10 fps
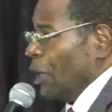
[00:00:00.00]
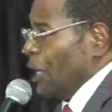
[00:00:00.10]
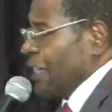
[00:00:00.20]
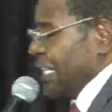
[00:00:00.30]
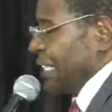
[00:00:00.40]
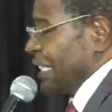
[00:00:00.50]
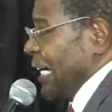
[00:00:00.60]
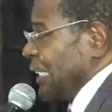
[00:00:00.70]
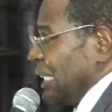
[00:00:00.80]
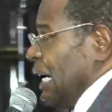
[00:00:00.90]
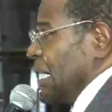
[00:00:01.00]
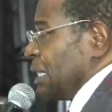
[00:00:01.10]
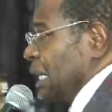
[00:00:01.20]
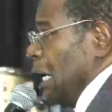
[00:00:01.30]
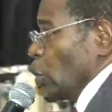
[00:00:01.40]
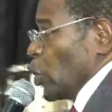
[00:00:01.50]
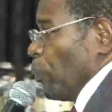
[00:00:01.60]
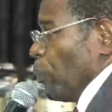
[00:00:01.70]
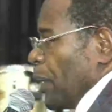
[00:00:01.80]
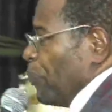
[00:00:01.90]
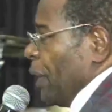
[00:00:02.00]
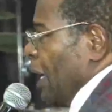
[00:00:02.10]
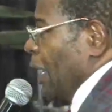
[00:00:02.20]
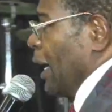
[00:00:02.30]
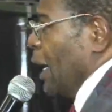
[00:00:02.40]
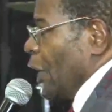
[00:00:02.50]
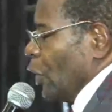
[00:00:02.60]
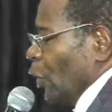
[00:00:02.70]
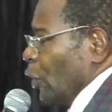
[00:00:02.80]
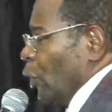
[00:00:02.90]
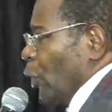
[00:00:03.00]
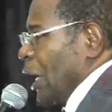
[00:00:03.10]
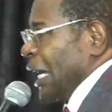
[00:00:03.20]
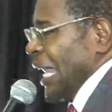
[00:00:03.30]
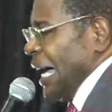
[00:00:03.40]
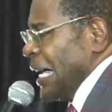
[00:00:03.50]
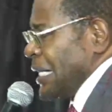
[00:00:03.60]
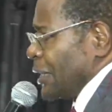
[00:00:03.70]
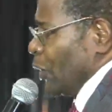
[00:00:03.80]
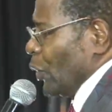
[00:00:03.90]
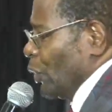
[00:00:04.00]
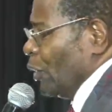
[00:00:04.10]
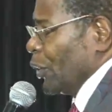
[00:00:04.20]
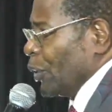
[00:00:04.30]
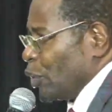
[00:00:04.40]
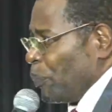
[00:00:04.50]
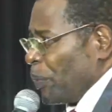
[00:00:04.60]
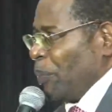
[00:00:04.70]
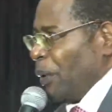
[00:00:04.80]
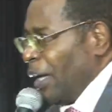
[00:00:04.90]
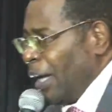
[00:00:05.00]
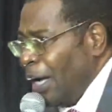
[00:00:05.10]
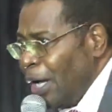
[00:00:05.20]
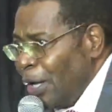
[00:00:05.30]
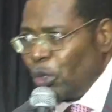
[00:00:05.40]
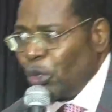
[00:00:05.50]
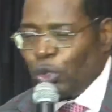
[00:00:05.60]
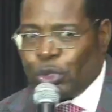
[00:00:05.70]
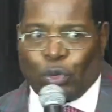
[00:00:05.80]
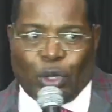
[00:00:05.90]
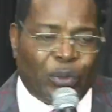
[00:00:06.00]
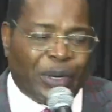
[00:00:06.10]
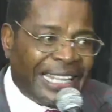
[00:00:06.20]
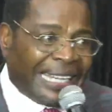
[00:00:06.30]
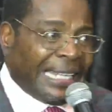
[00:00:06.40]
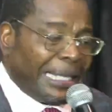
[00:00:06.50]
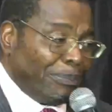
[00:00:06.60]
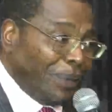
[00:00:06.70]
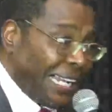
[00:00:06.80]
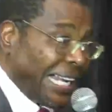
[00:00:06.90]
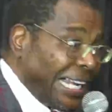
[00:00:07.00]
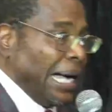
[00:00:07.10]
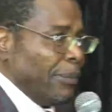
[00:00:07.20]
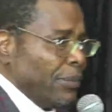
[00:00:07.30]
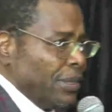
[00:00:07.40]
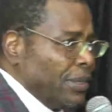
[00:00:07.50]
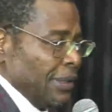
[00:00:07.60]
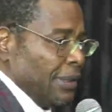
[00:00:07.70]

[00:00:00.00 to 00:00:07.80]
the starters to prepare your, your, your glands, you know, you, to prepare you to when, when the real meal comes.